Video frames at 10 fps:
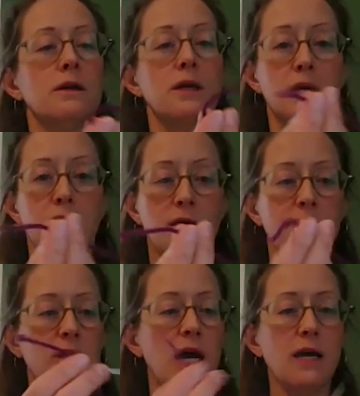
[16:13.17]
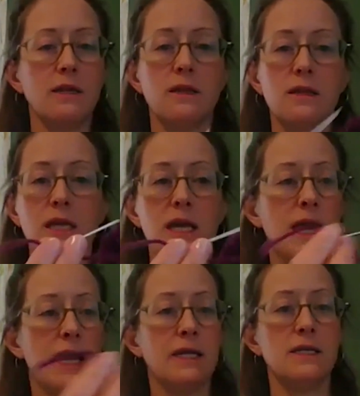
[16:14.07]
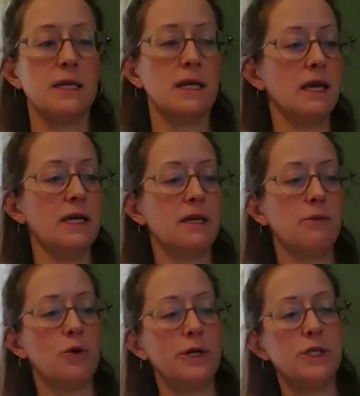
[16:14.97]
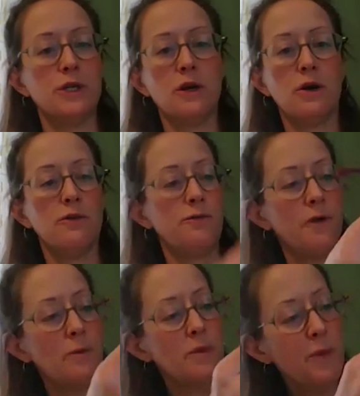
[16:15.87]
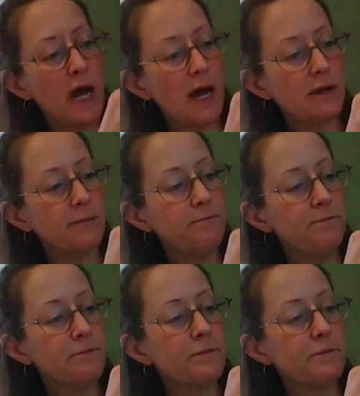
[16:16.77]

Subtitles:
And I've got the end, and I'm going to go from the bottom.